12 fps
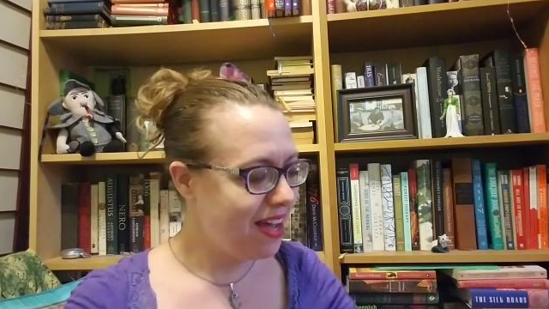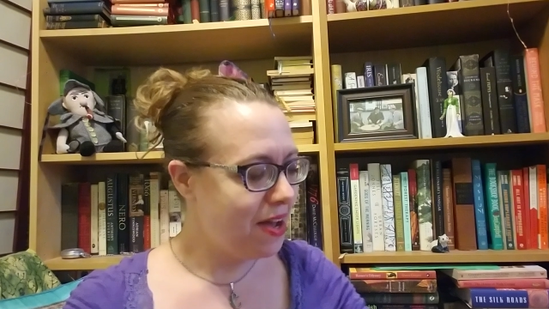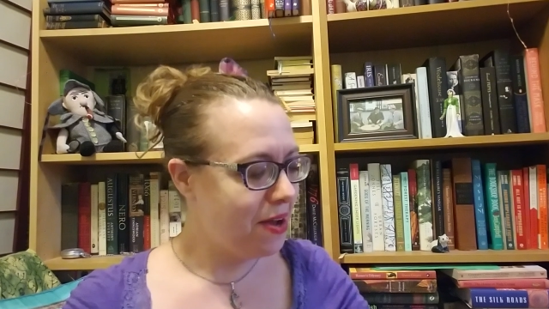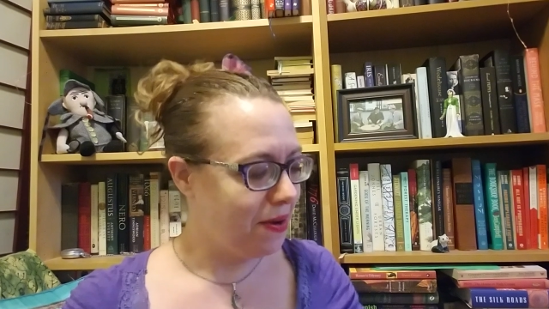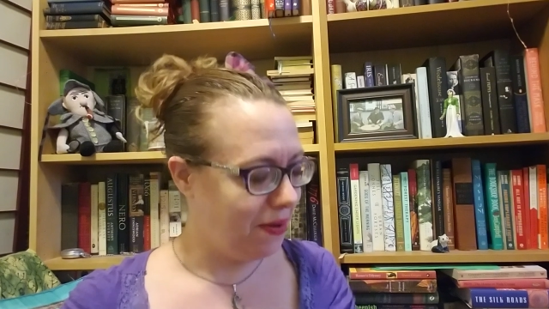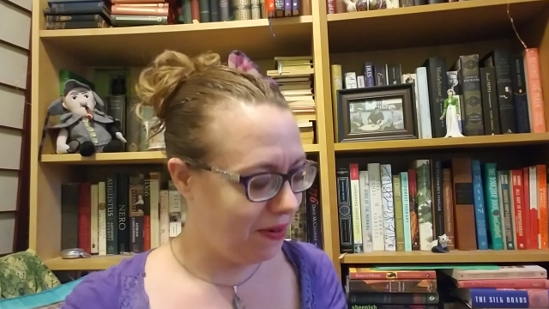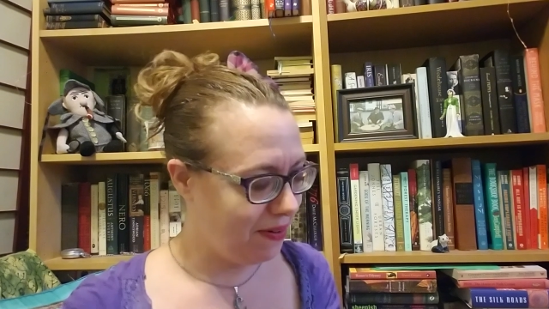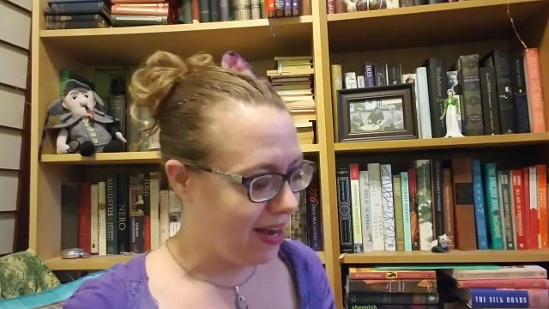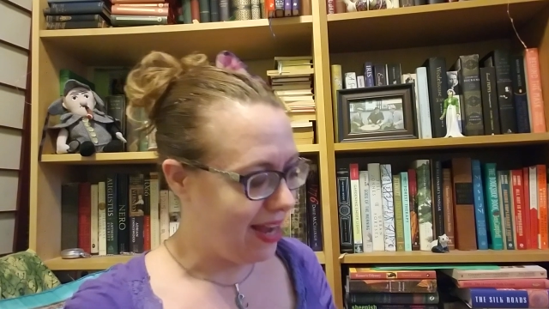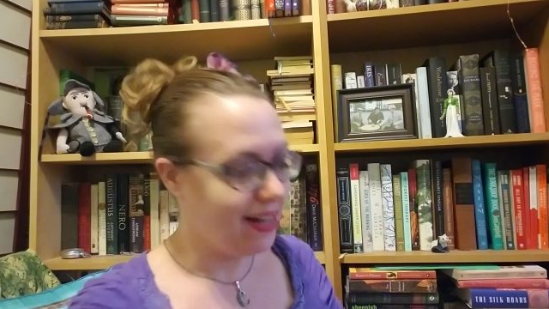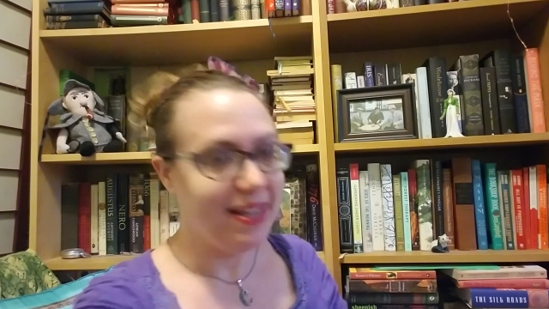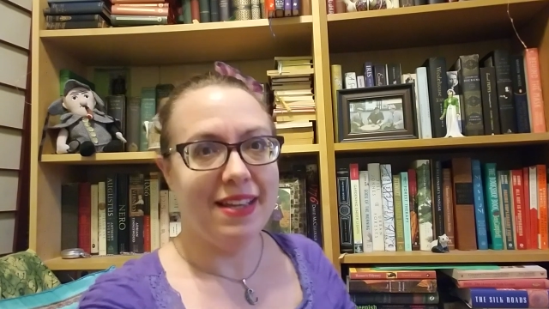All right.
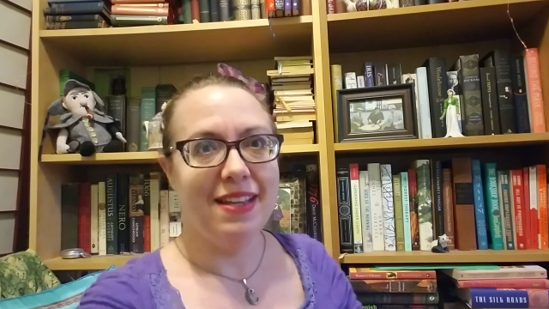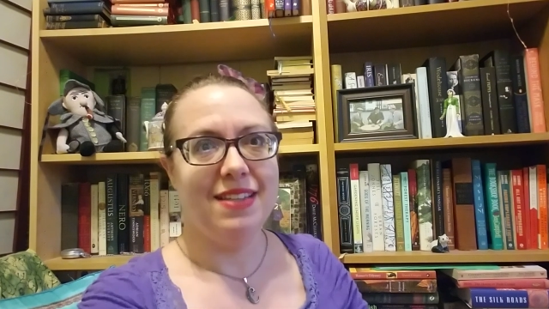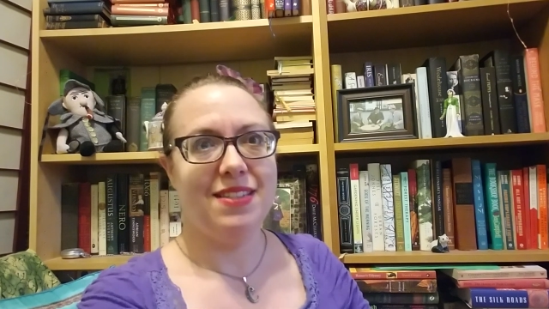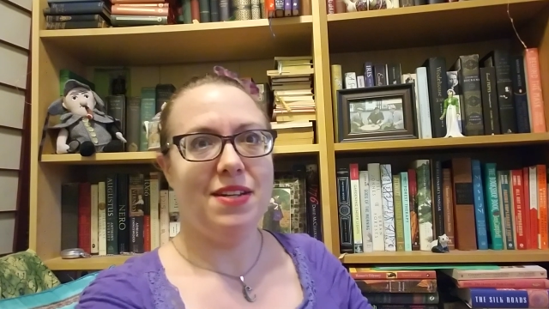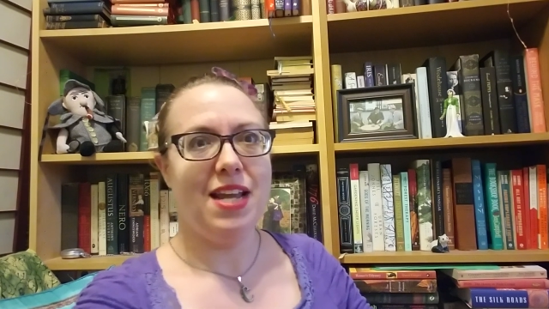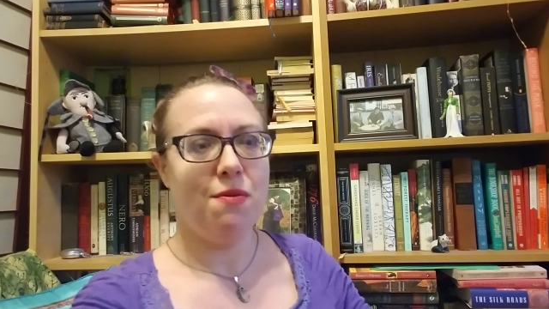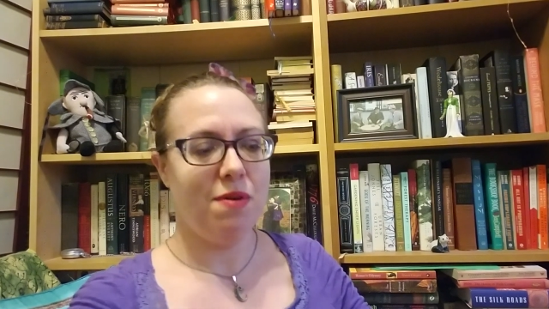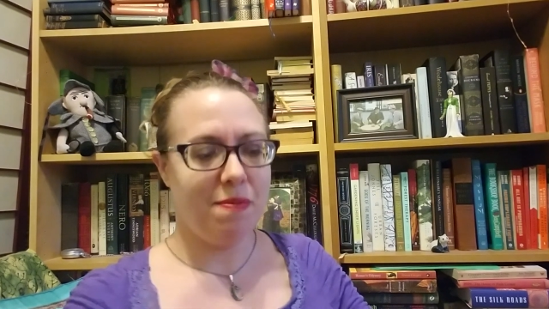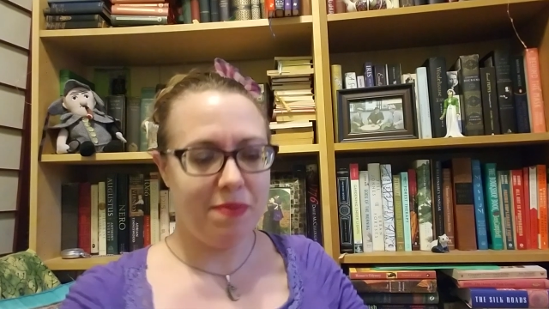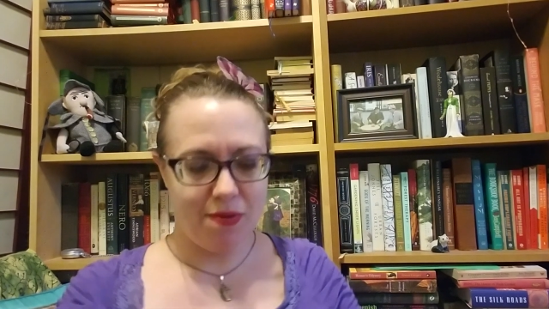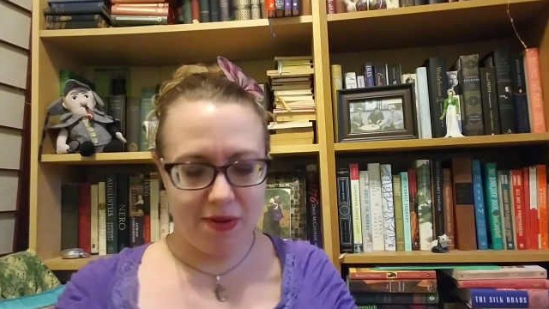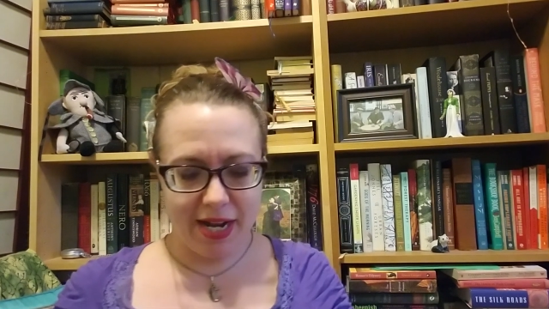So now we're up
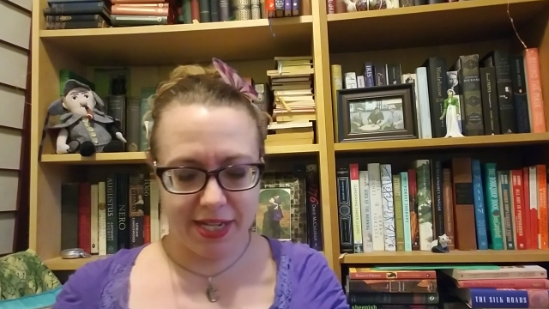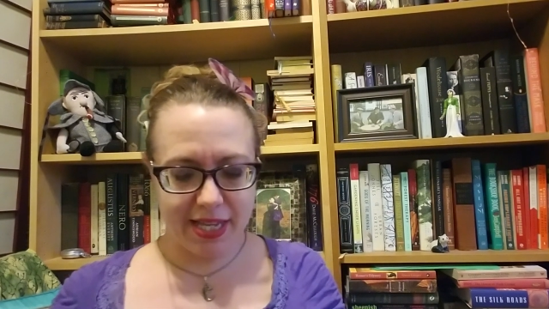to our next.